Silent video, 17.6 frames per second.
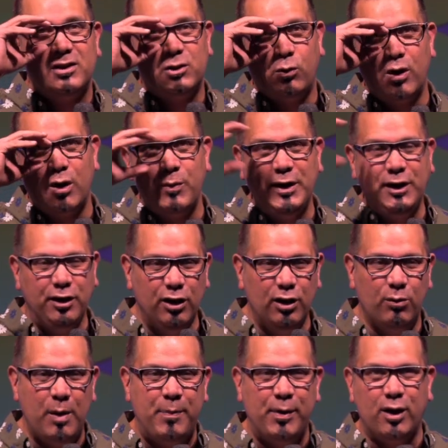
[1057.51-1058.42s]
So, what do we
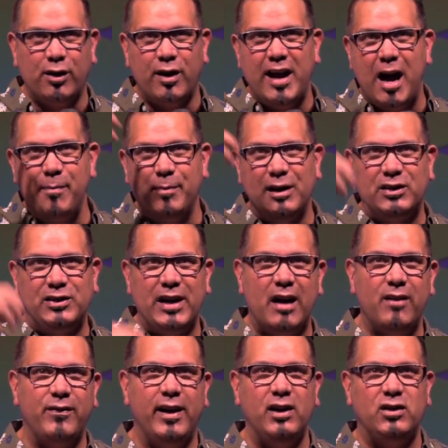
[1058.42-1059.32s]
do? We put on our helmet of
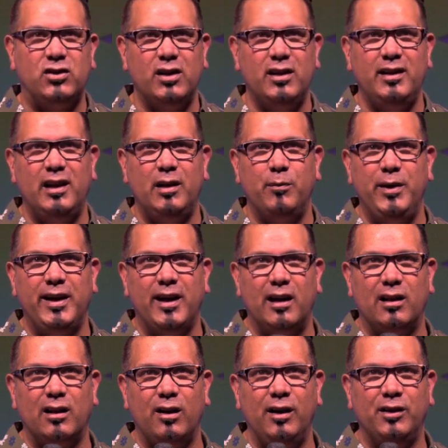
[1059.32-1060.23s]
salvation, then we
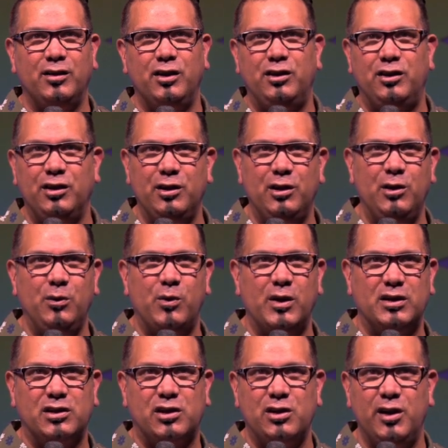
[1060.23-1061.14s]
got to learn to do
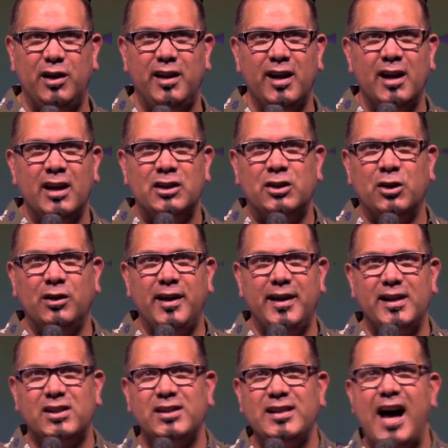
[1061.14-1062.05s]
what's good. So,
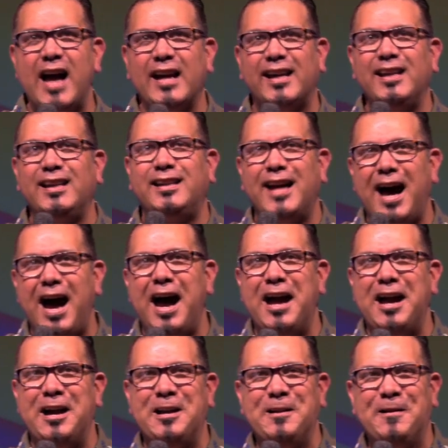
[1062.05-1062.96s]
let us not get
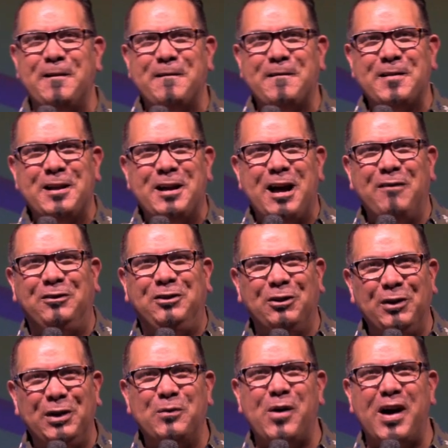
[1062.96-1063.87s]
tired of
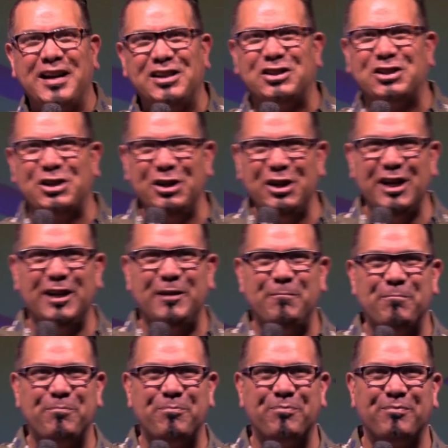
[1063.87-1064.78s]
doing what is good.
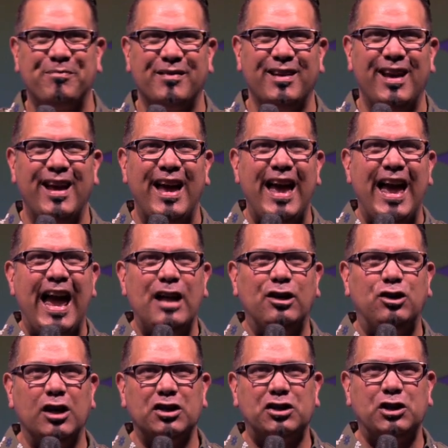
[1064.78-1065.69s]

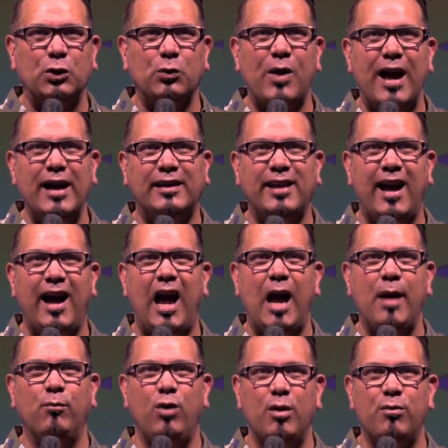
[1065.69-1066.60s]
At just the right
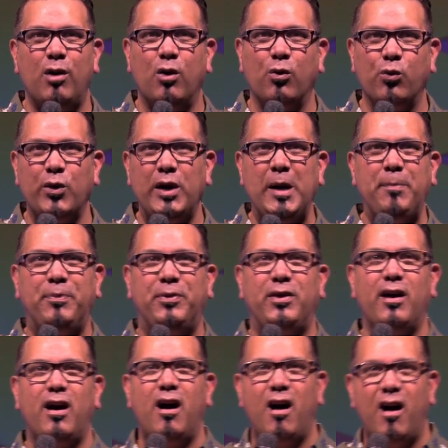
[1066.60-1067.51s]
time, we will
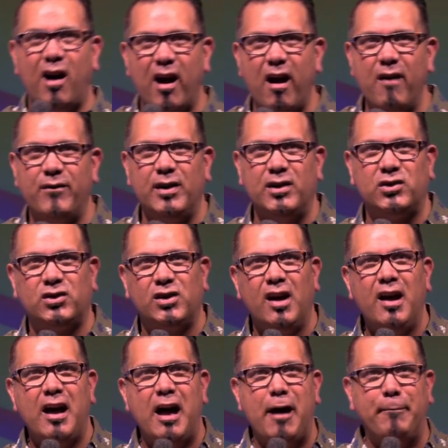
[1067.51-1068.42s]
reap the
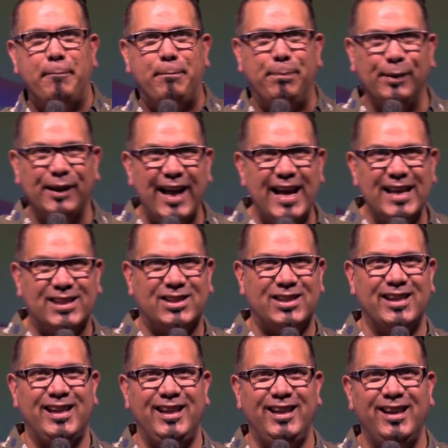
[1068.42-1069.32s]
harvest of
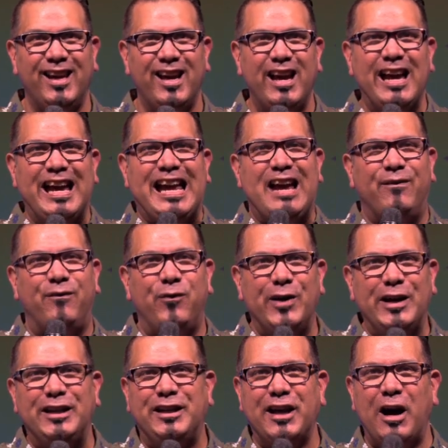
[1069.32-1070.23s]
blessing
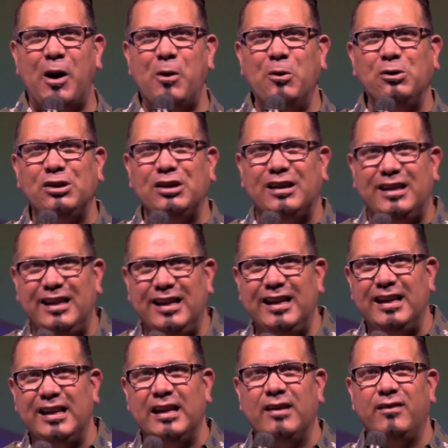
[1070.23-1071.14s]
if we don't
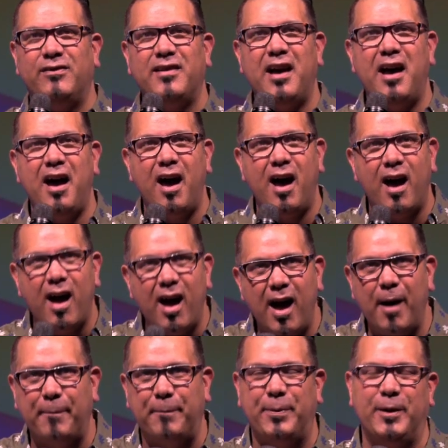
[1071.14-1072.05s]
give
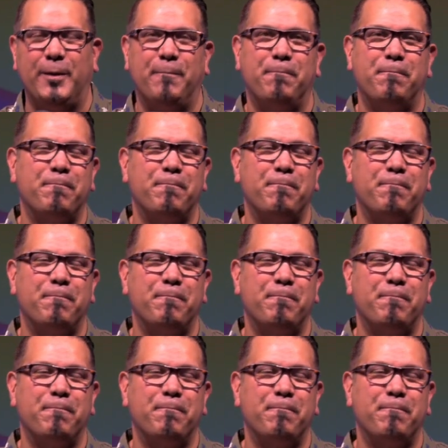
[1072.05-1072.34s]
up.